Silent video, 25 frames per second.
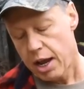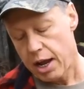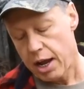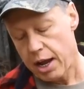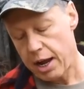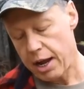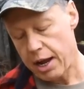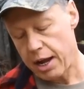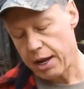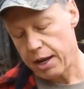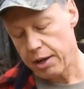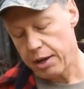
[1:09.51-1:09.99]

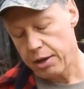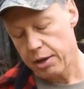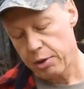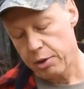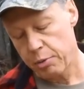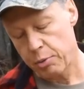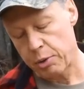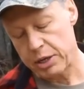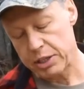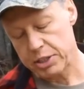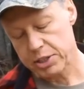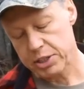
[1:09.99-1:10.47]
uh,
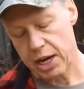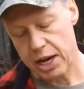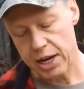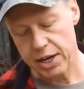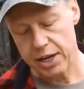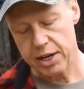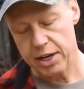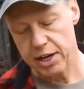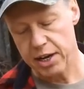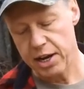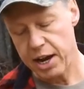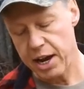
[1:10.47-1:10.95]
when it's
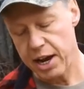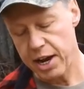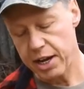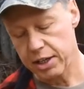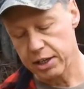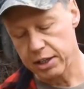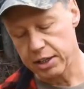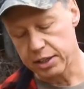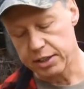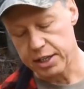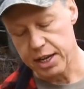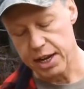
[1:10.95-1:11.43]
cut at an
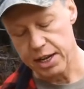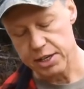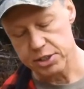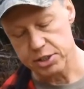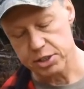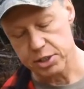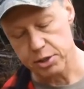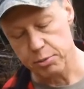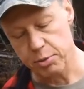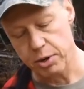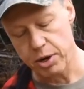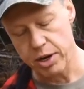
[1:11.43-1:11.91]
angle, it
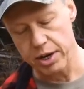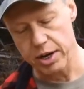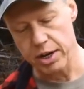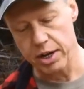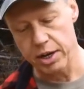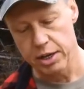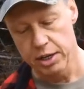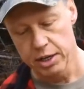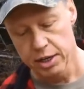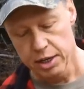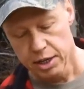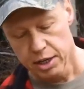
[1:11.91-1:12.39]
tends to want
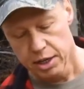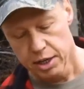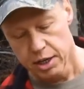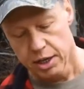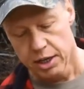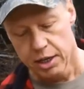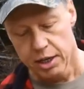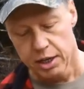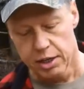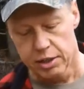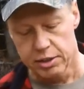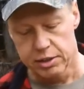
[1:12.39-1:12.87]
to
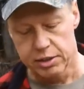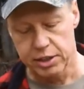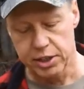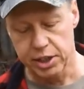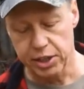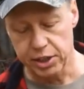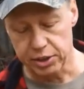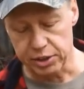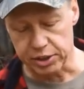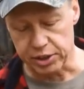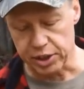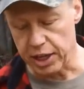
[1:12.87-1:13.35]

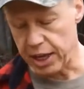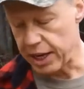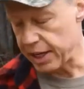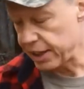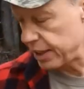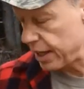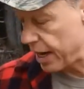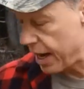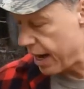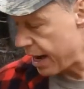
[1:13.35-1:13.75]
tilt like